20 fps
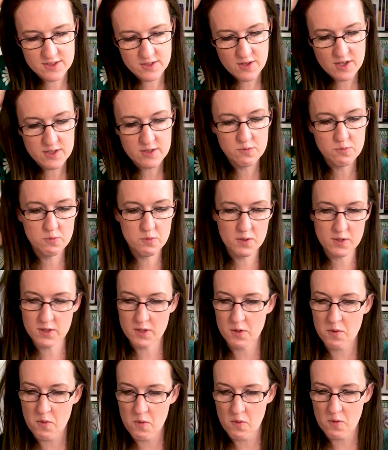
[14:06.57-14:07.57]
So that's really
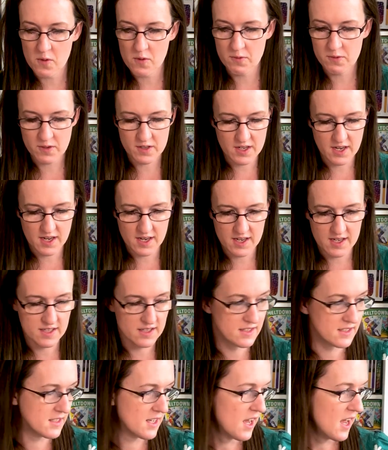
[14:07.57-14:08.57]
cool for
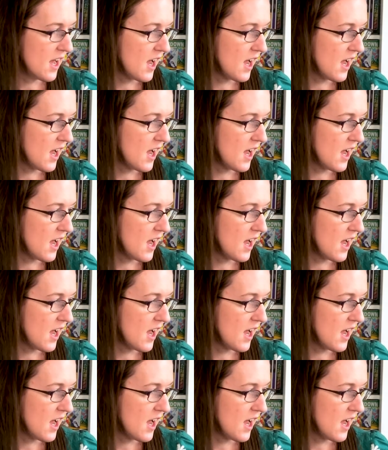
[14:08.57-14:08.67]
kids.